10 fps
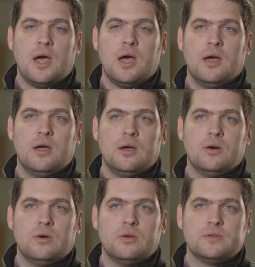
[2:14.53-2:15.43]

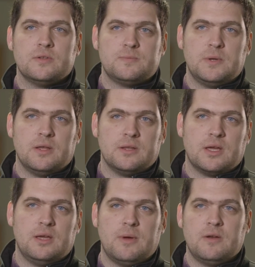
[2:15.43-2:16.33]
There's been other
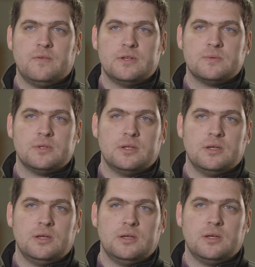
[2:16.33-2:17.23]
key benefits with
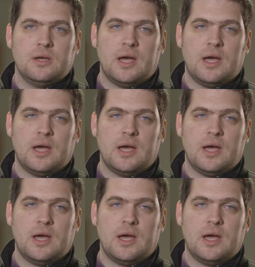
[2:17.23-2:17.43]
the